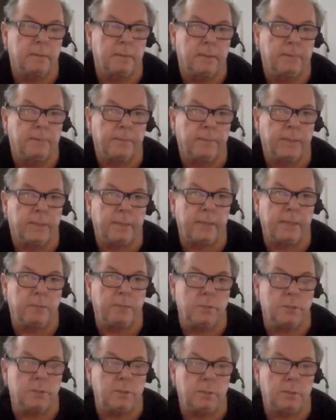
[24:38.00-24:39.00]
That
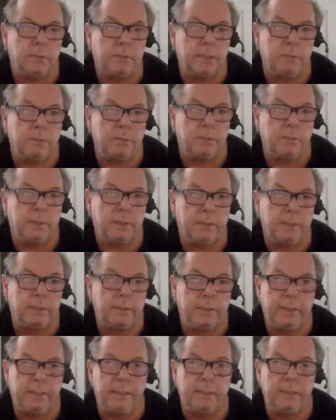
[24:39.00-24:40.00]

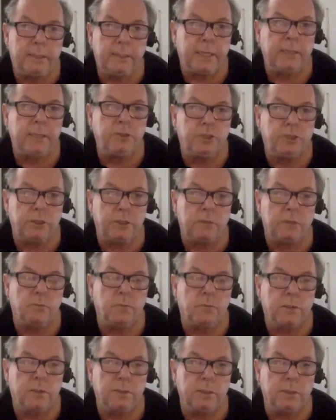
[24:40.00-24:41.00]
the intention
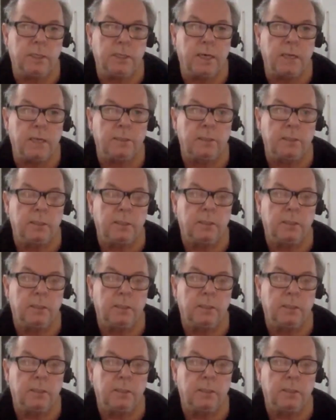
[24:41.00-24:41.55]
was not